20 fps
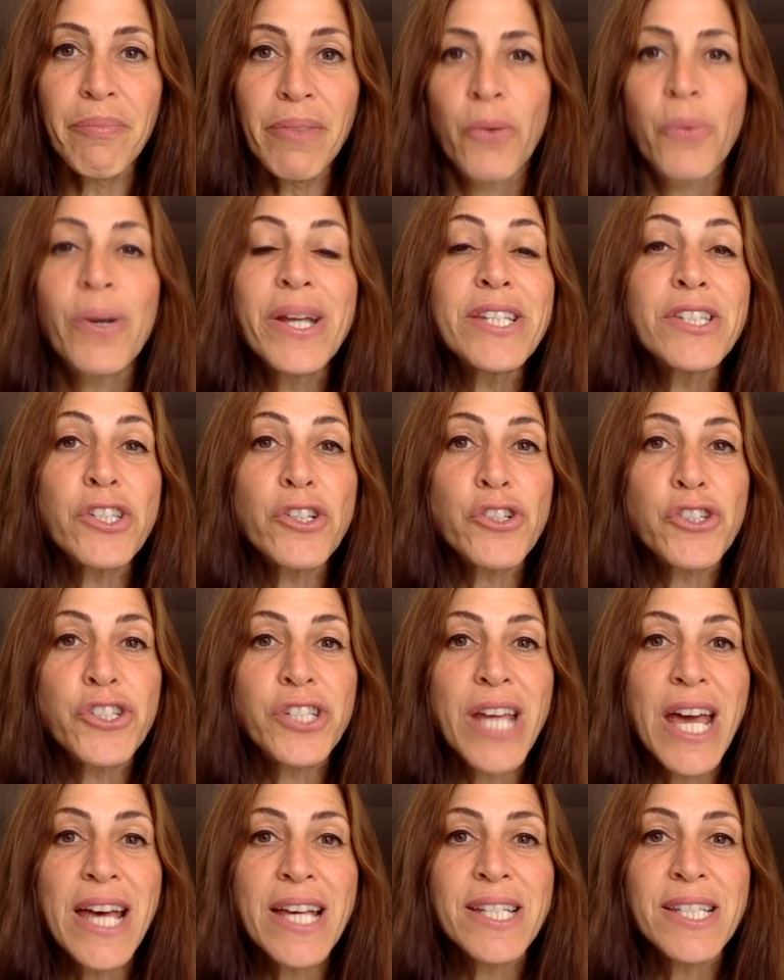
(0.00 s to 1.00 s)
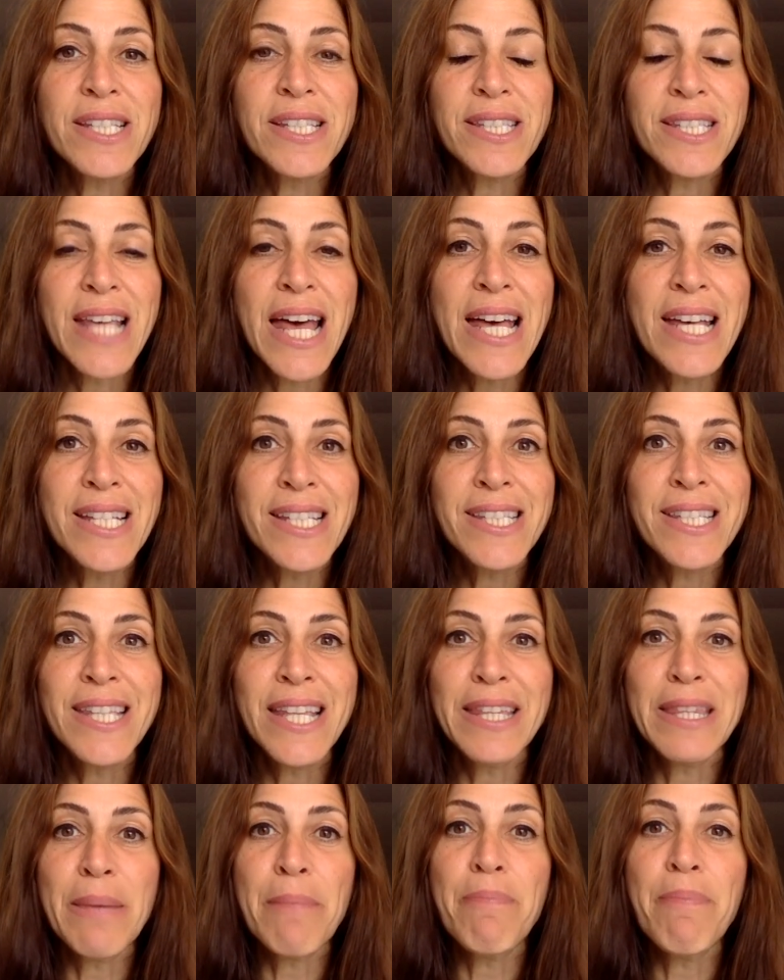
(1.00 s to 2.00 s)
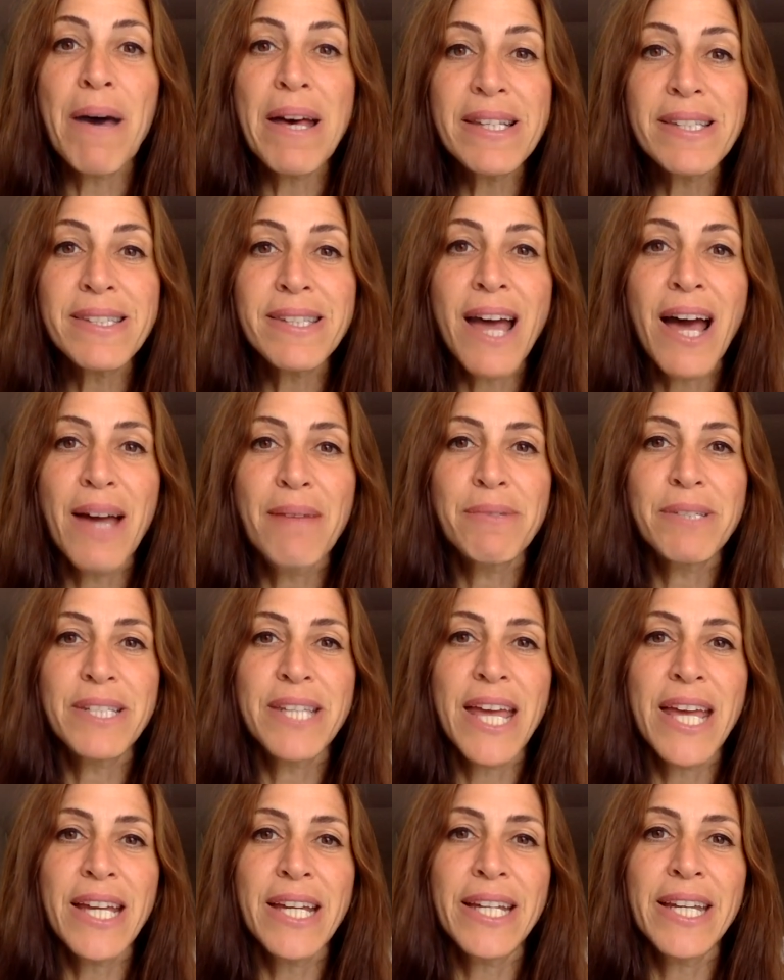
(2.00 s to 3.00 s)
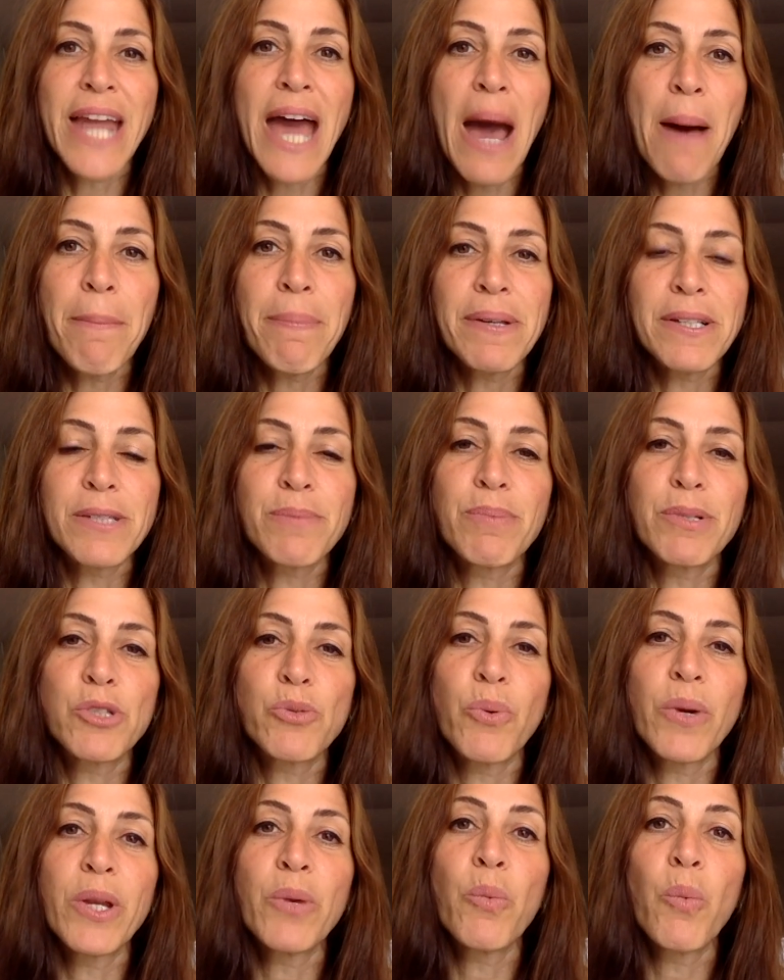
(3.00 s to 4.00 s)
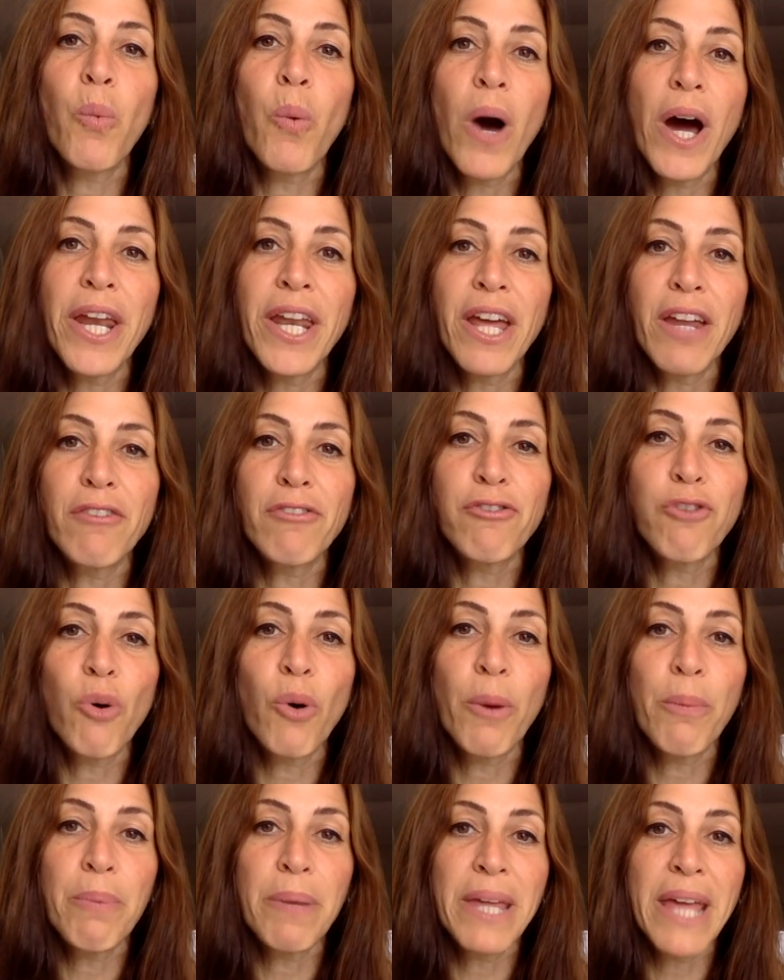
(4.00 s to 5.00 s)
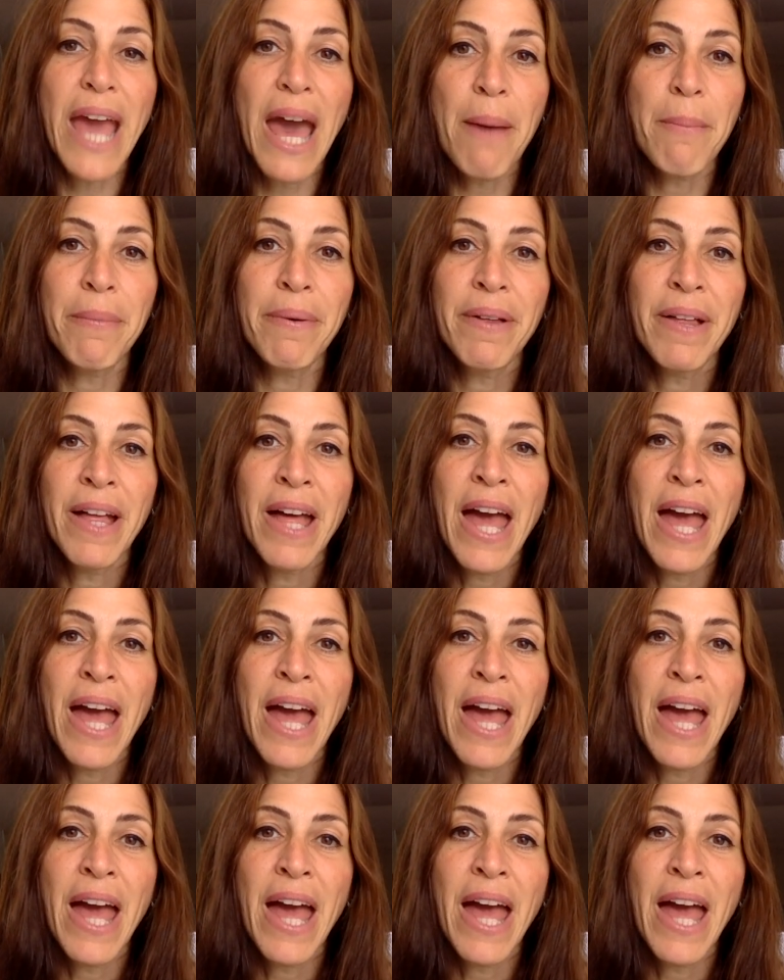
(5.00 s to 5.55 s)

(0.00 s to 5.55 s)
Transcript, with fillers: Research says, says that the best time to take a nap is between one and four P M,